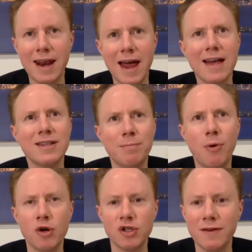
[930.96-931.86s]
as a
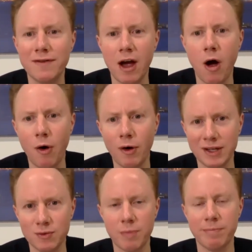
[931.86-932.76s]
portion of their
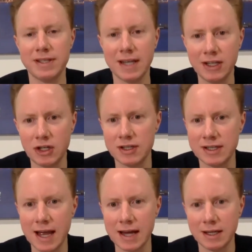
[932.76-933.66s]
holdings, what percentage is
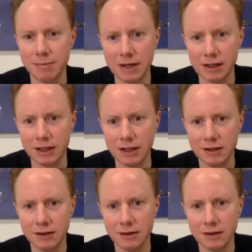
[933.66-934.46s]
that typically?